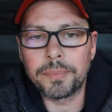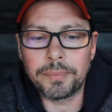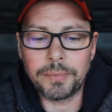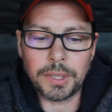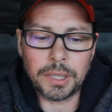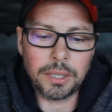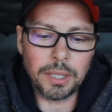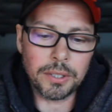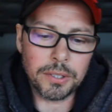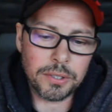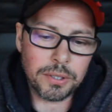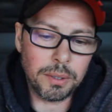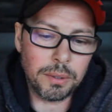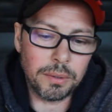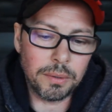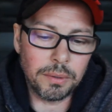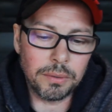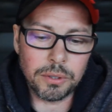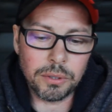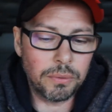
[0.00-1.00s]
We can see,
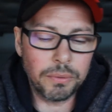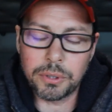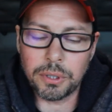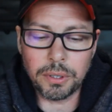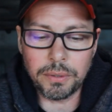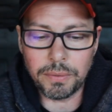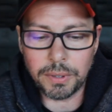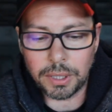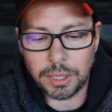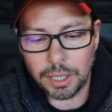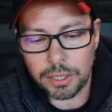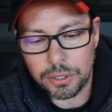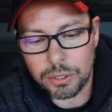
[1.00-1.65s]
so sorry, we can